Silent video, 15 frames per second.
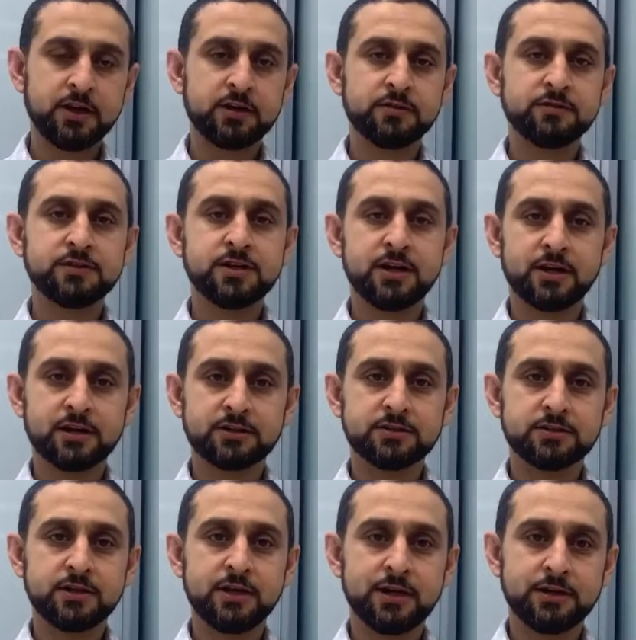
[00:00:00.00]
the head of
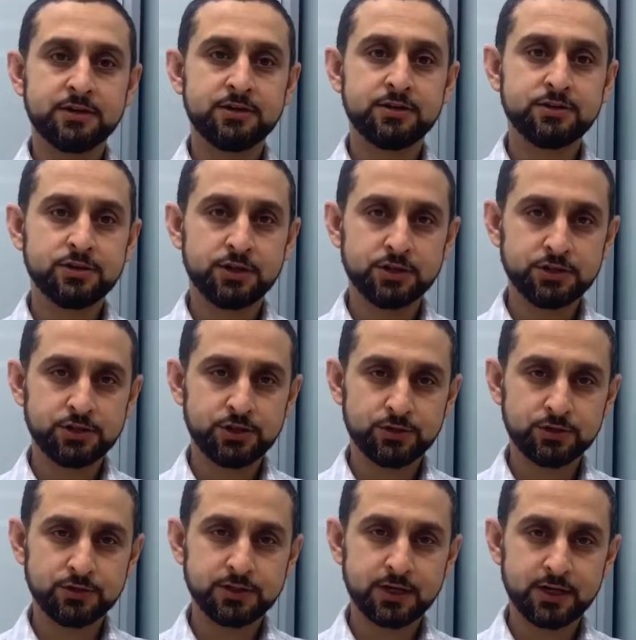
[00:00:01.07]
tax at
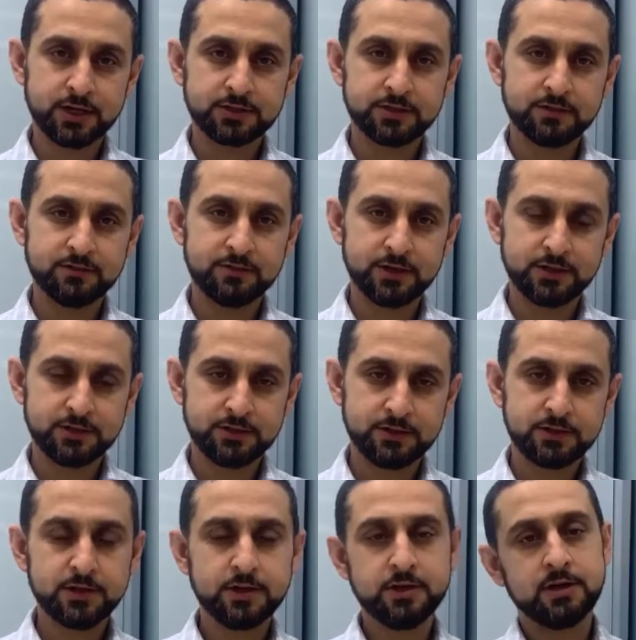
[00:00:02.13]
Churchill Tax
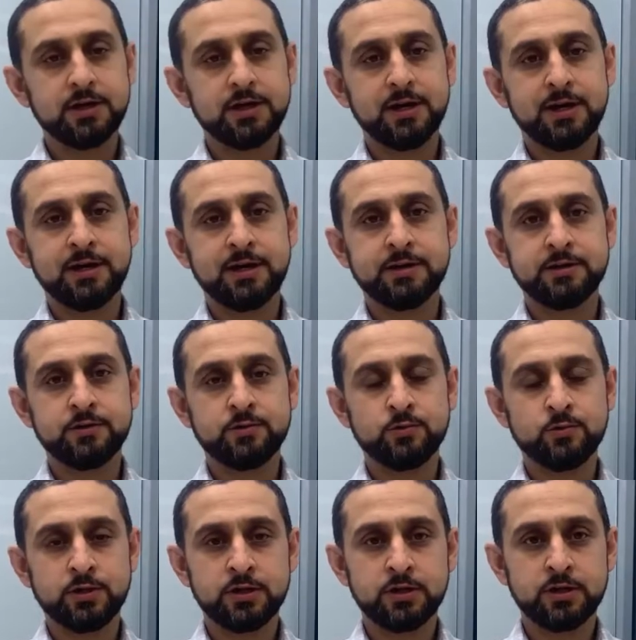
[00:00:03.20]
Advisors, and
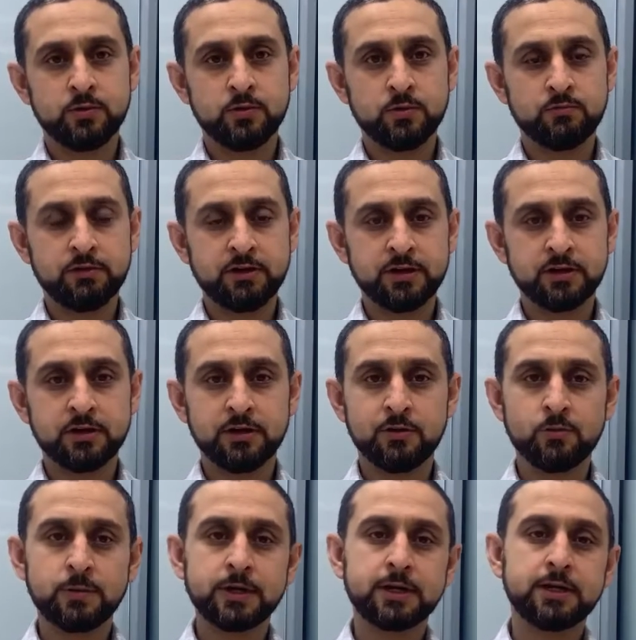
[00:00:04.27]
we are running our
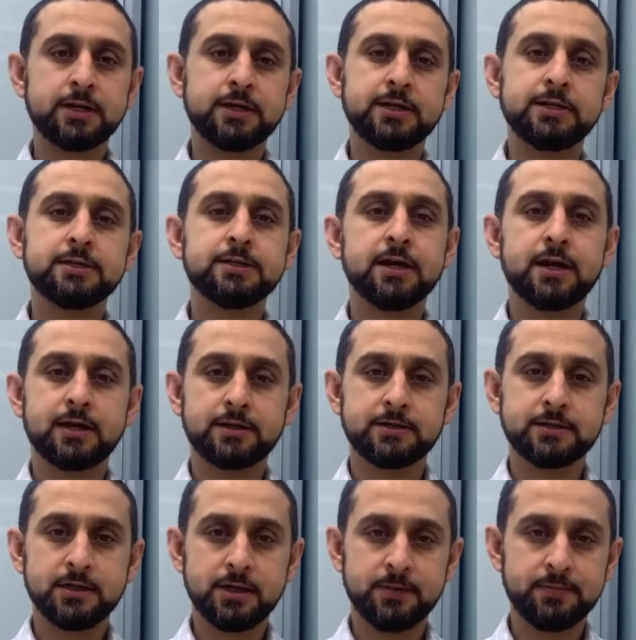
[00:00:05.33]
weekly
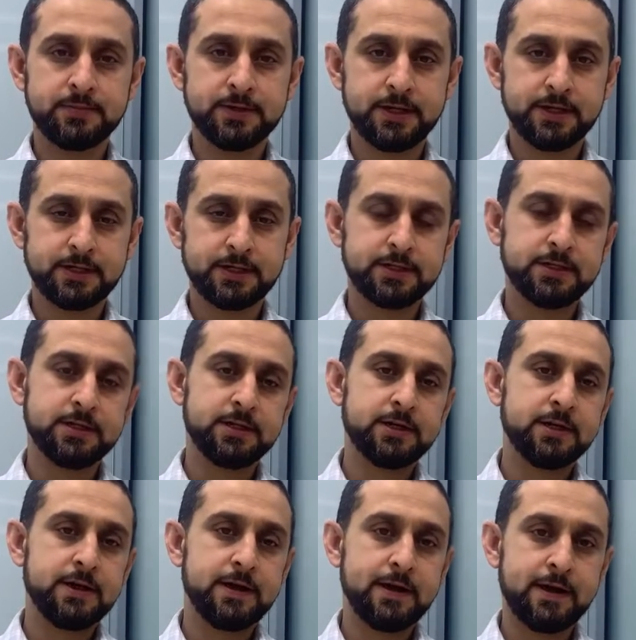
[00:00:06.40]
tax update.
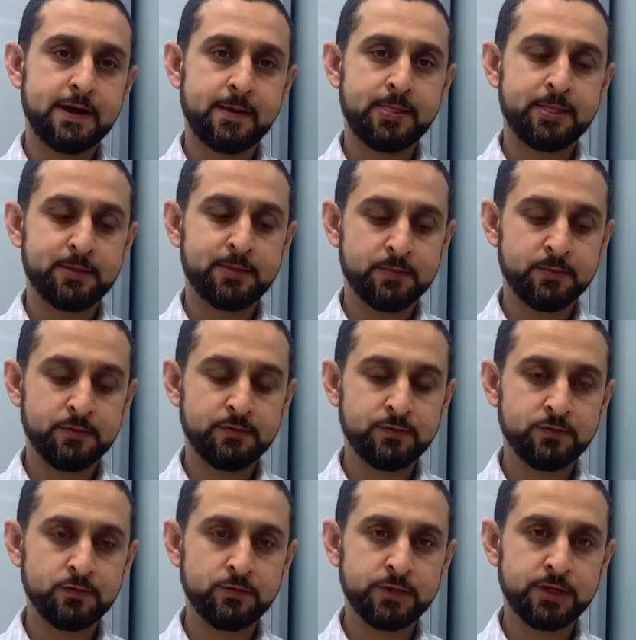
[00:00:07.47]

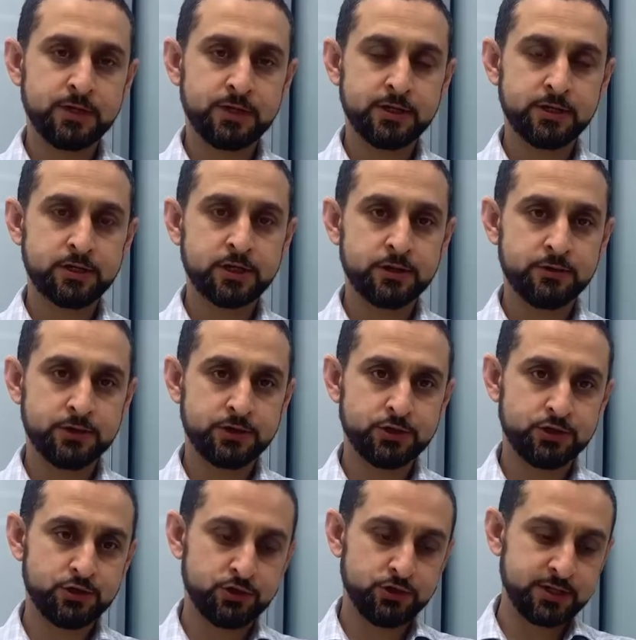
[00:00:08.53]
Before we go
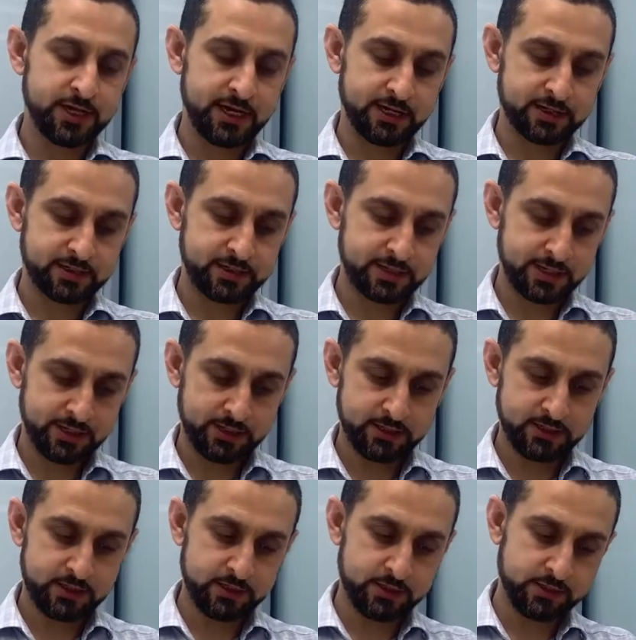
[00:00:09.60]
into tax
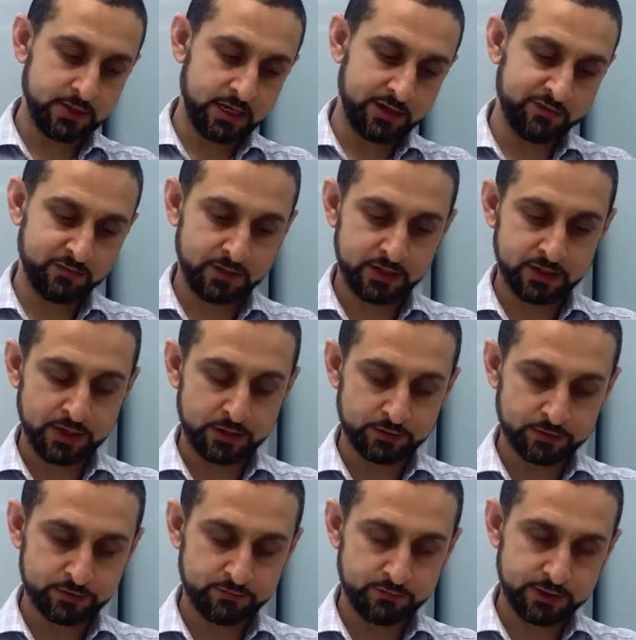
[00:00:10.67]
cases that have been
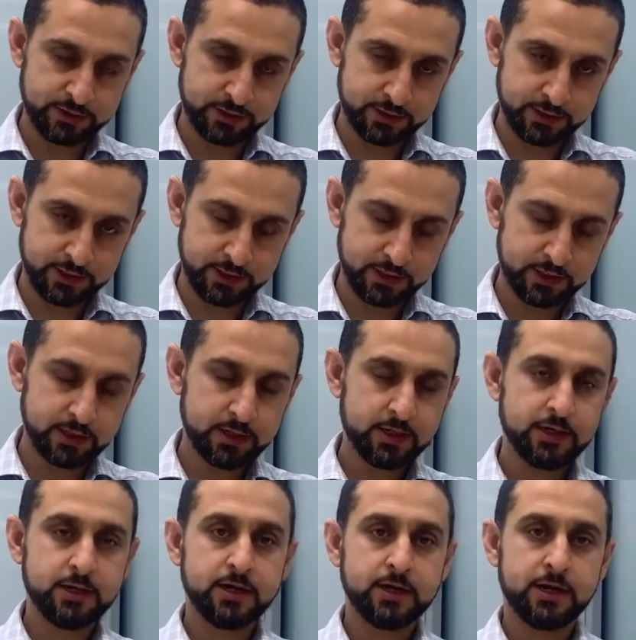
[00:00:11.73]
announced recently,
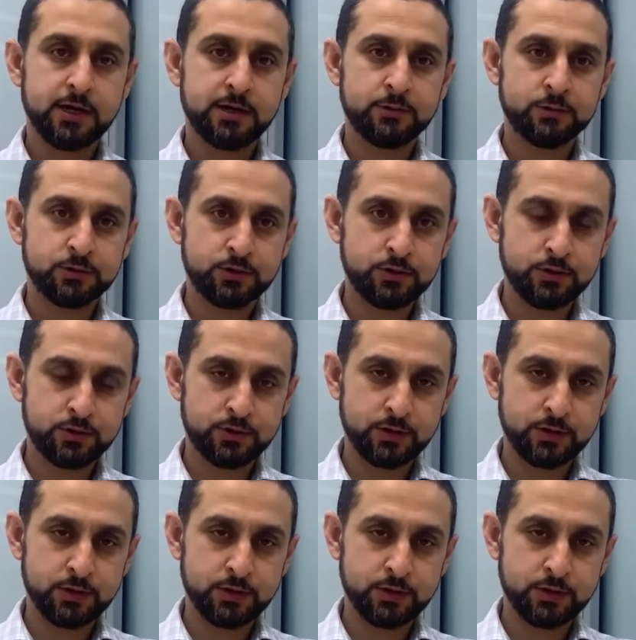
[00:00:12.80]
I'll